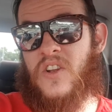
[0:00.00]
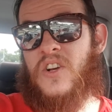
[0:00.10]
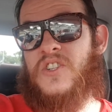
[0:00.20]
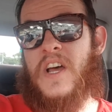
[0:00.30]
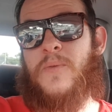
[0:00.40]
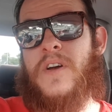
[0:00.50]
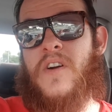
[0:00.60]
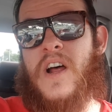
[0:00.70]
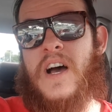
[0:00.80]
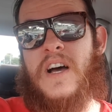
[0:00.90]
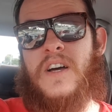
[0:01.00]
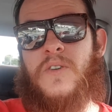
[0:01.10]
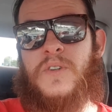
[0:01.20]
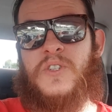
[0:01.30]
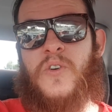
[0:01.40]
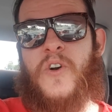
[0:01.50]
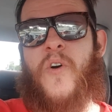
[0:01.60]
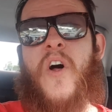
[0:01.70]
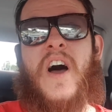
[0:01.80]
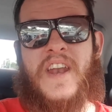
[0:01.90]
Looks like we're doing
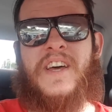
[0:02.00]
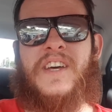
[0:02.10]
all right.